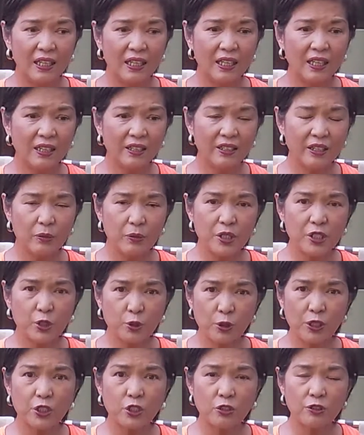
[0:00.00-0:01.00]
and the
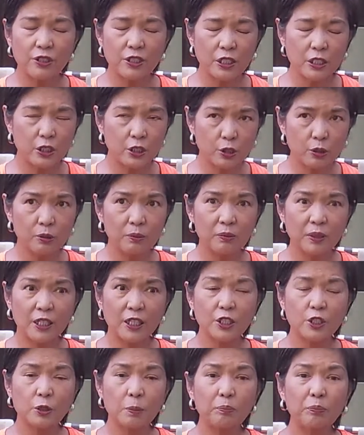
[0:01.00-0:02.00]
restrictions is too
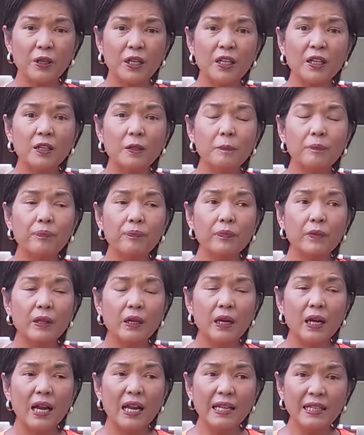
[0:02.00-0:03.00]
much. But
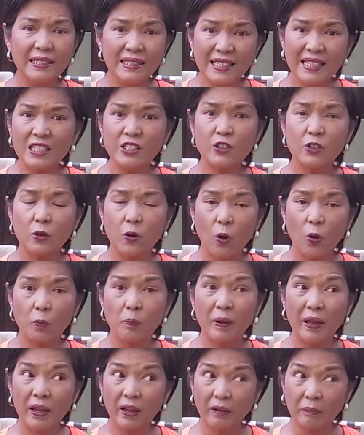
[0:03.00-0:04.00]
I need to go
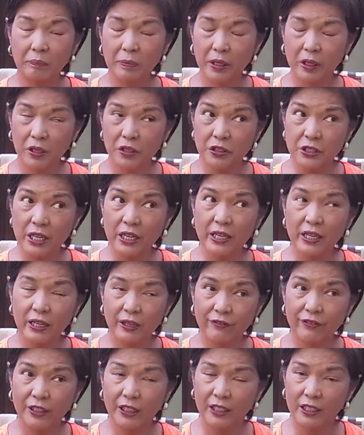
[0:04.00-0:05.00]
back because I
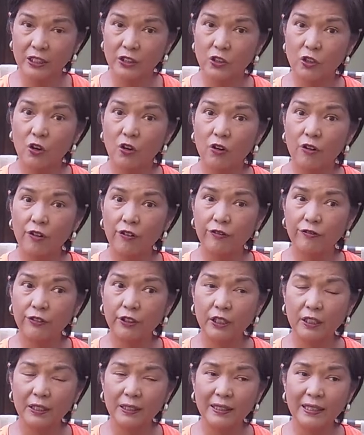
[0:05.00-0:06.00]
have a lot of
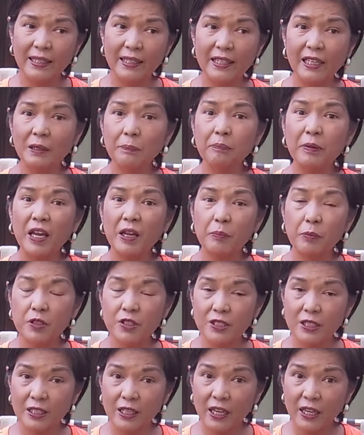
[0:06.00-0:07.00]
legal
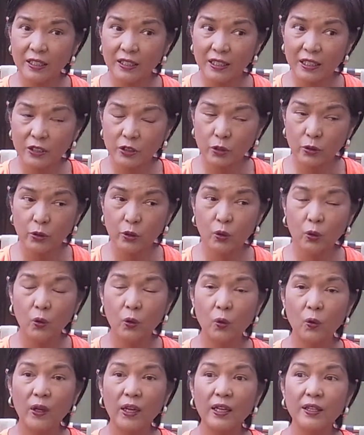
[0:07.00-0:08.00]
papers that I need to
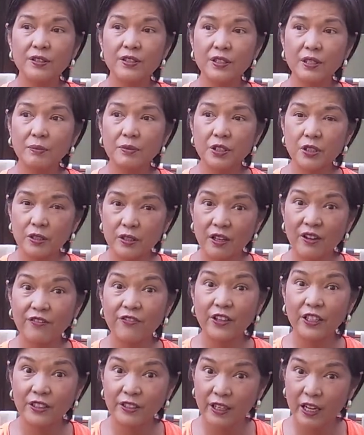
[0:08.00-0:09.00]
do, and some stuff
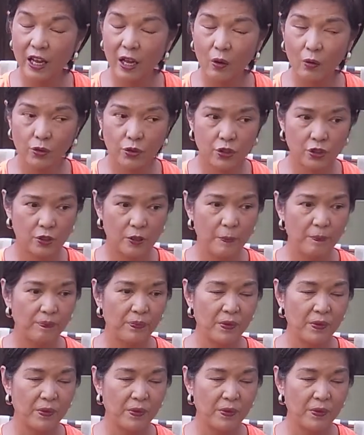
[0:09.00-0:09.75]
in the house.